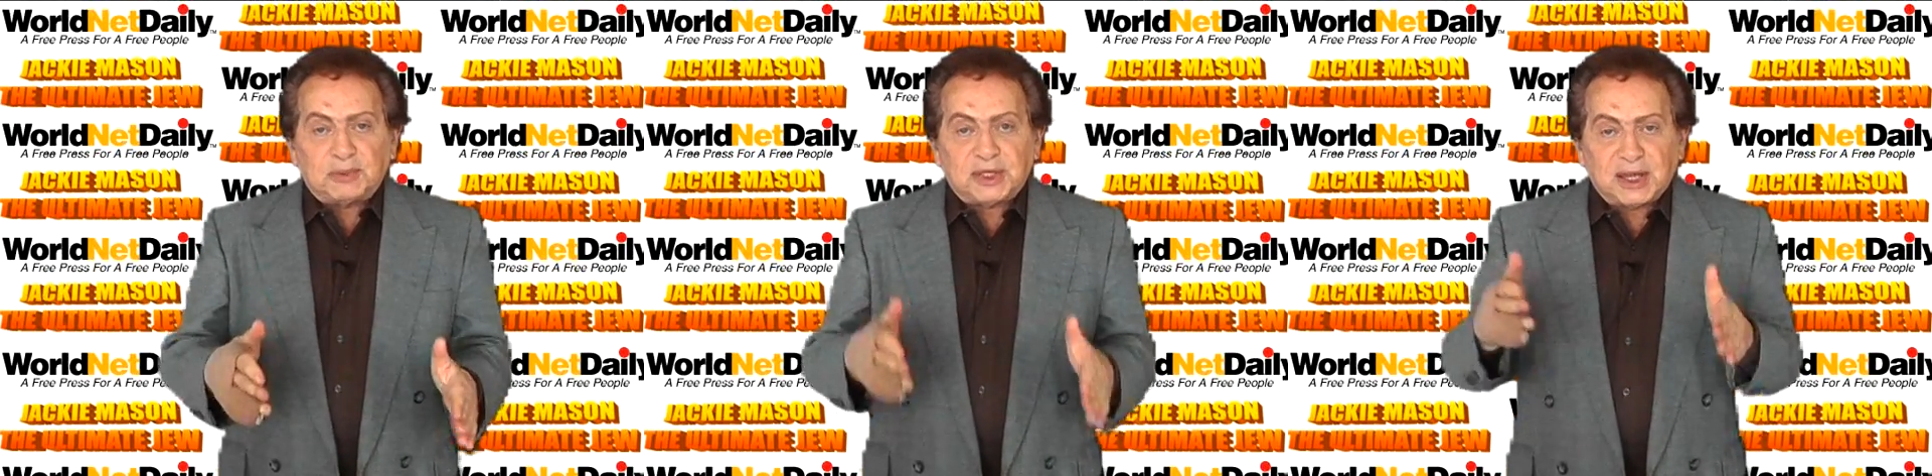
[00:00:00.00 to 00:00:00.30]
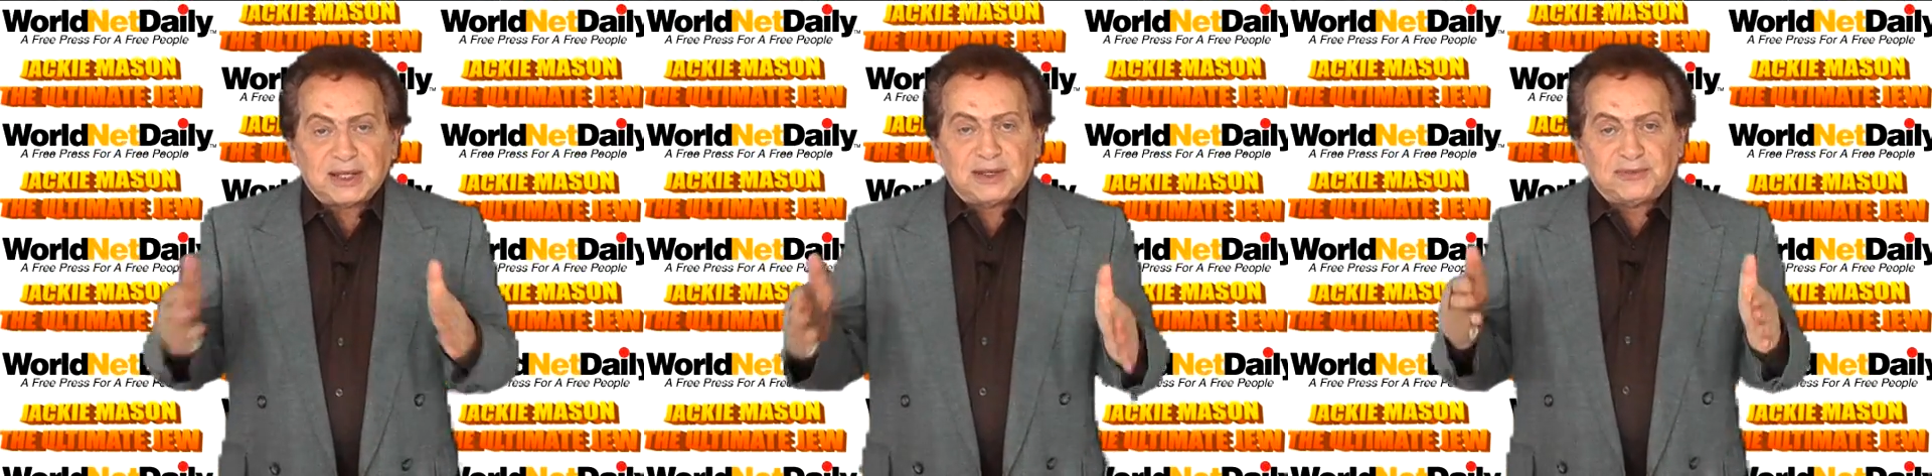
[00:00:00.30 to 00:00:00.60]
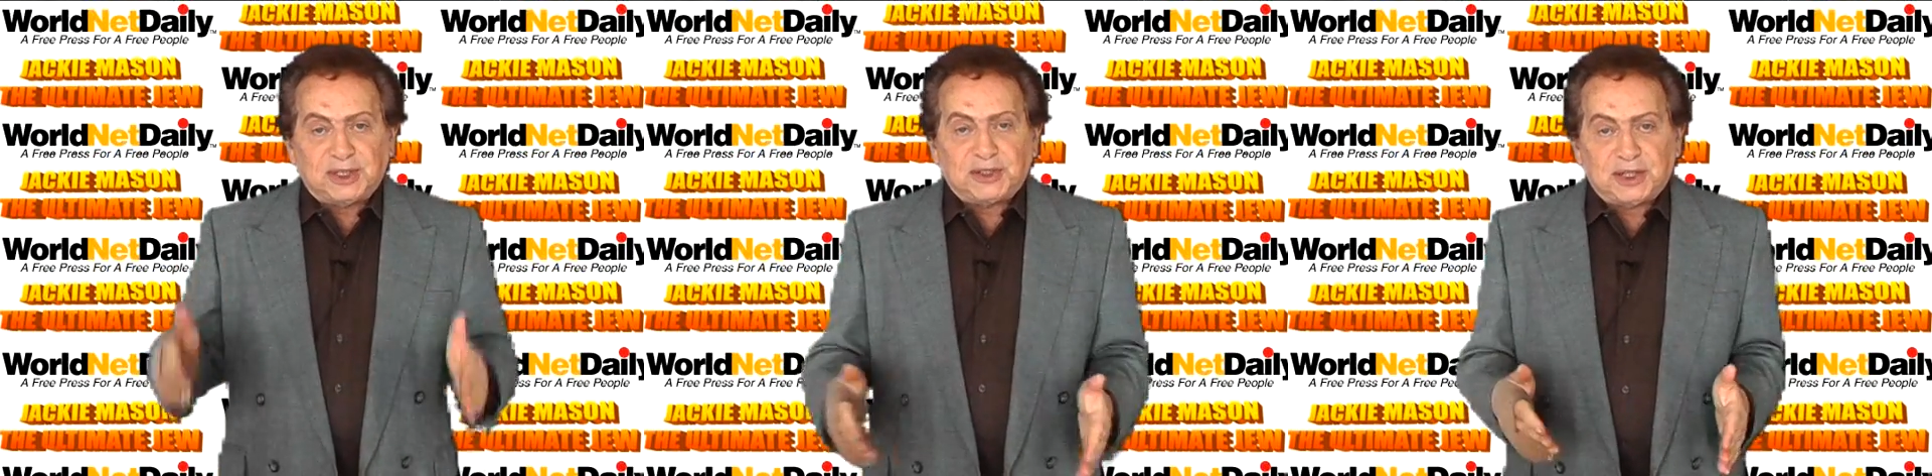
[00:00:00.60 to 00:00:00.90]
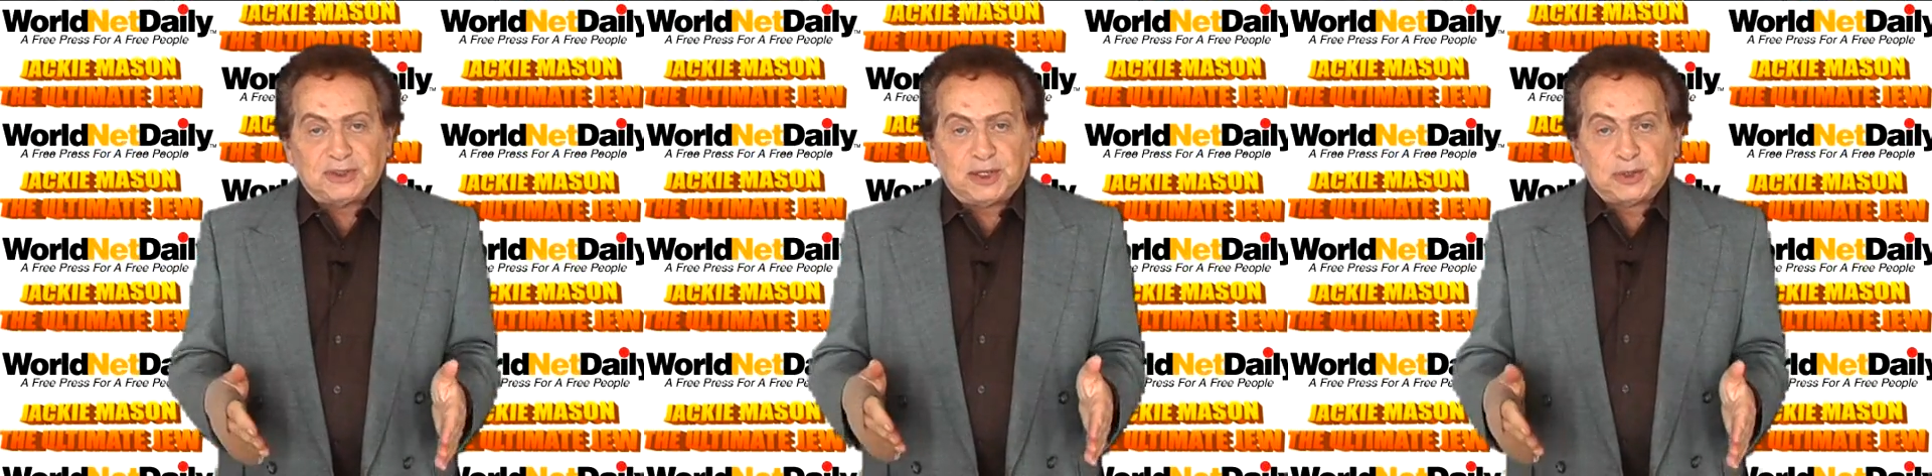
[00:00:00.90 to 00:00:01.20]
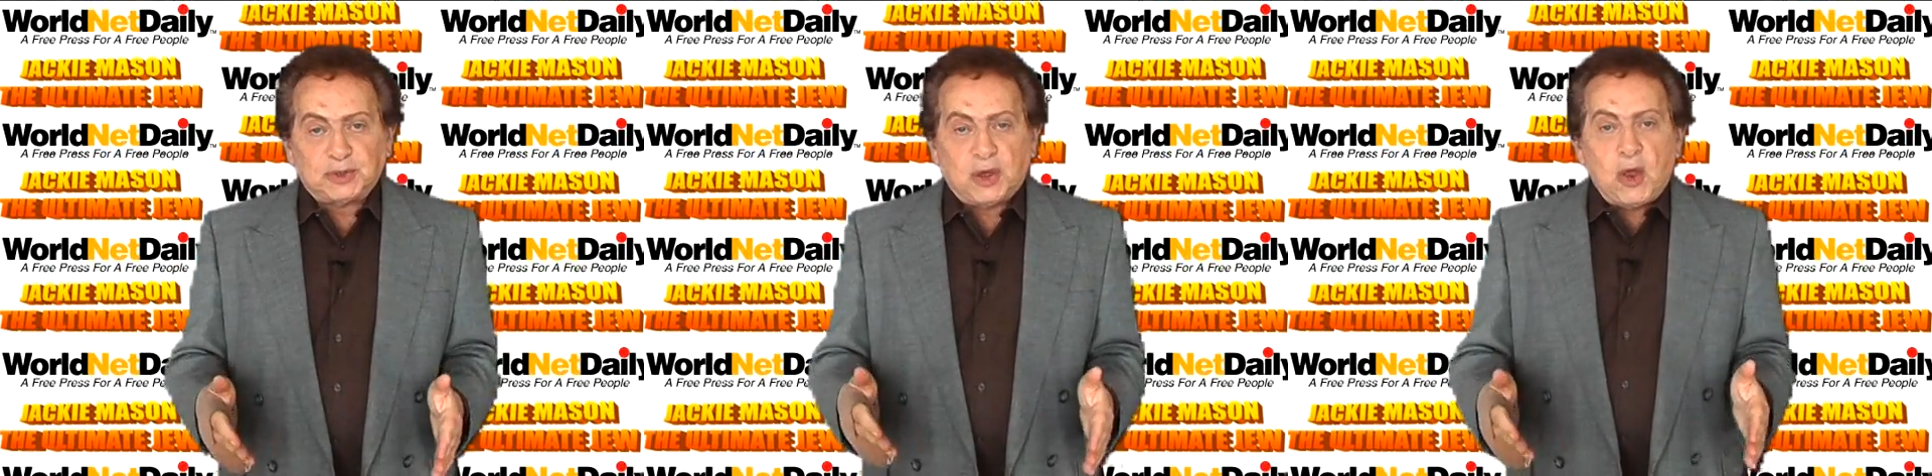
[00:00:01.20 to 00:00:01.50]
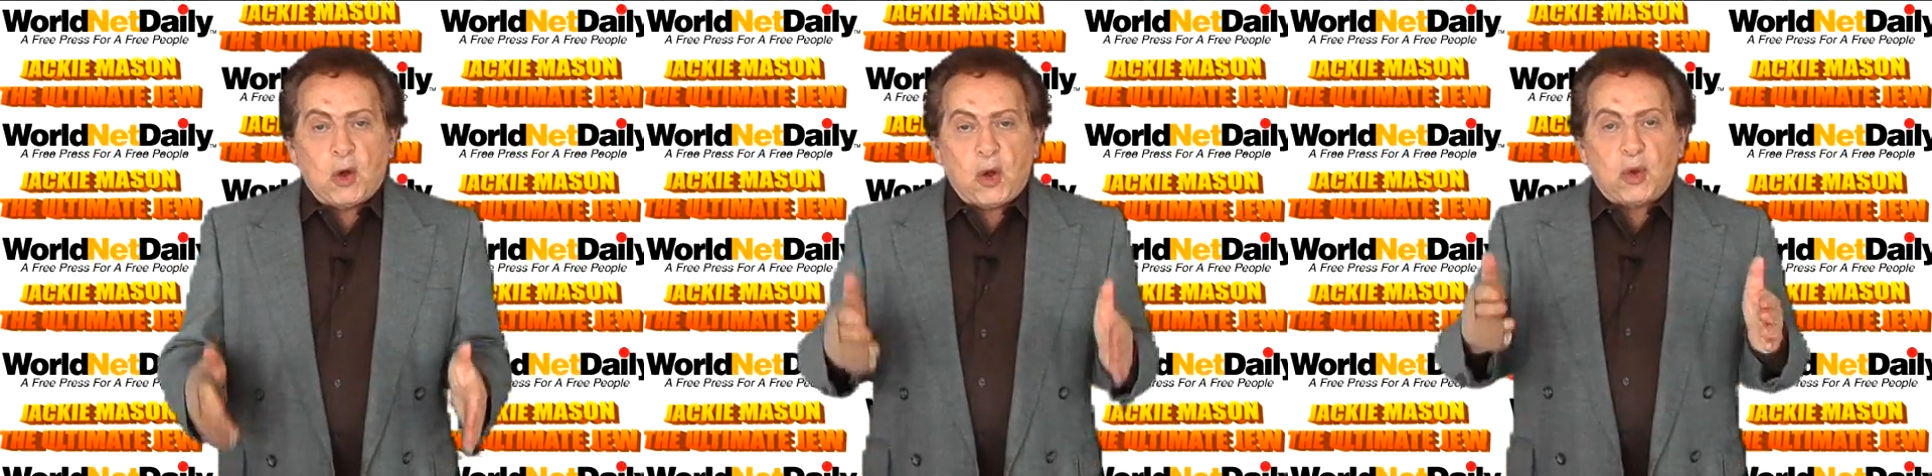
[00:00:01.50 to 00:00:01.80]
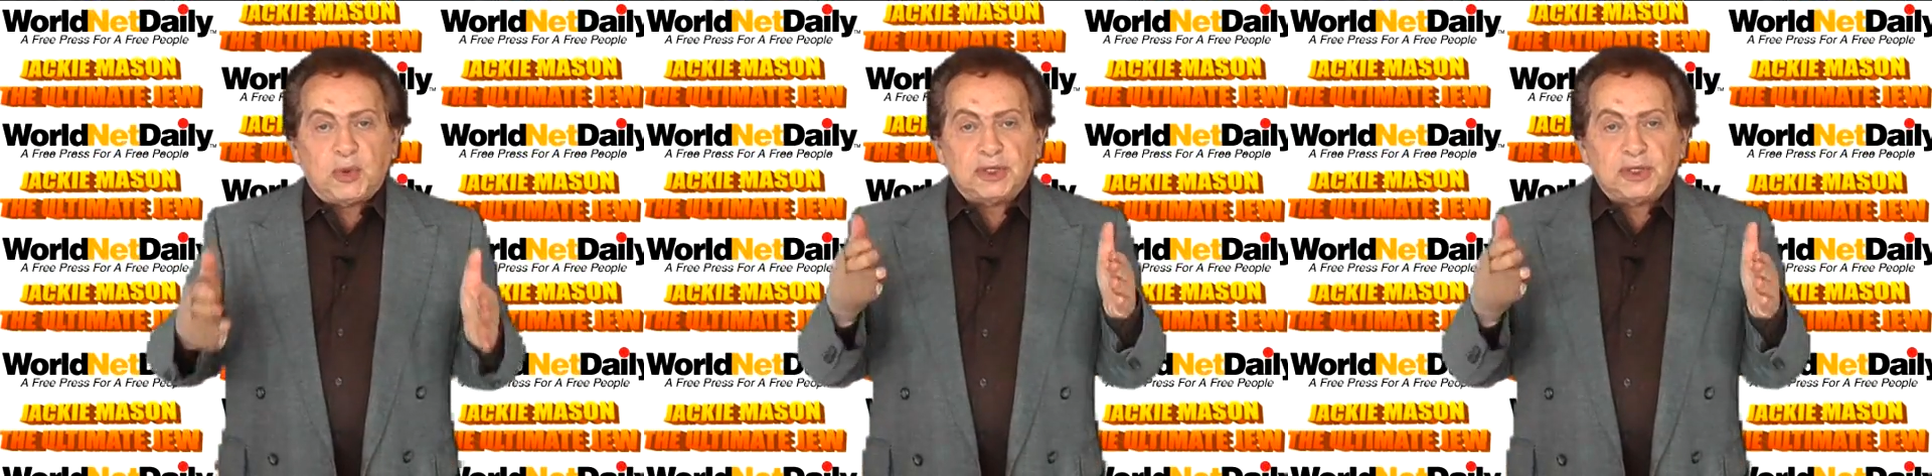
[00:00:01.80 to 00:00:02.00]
we get out of the United Nations. All we